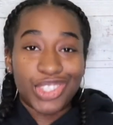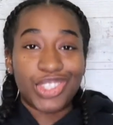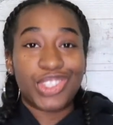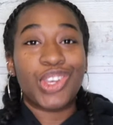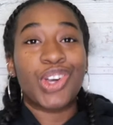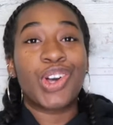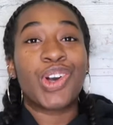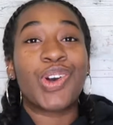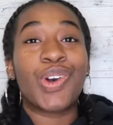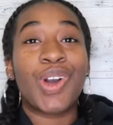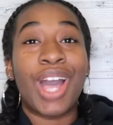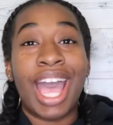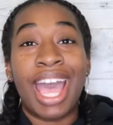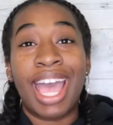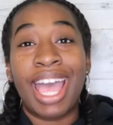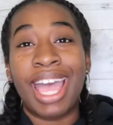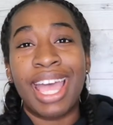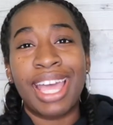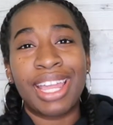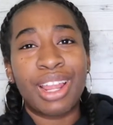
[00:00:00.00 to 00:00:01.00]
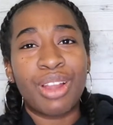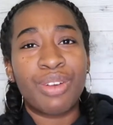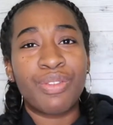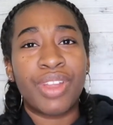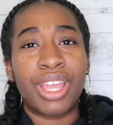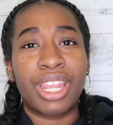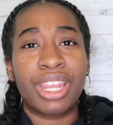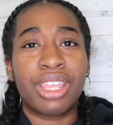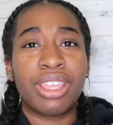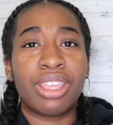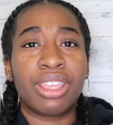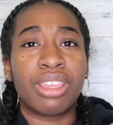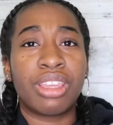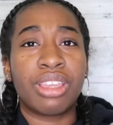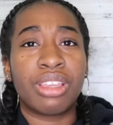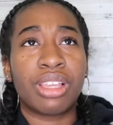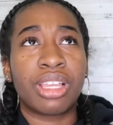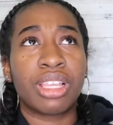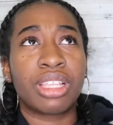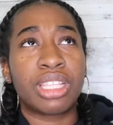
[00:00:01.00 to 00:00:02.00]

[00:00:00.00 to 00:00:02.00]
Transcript: So I had already,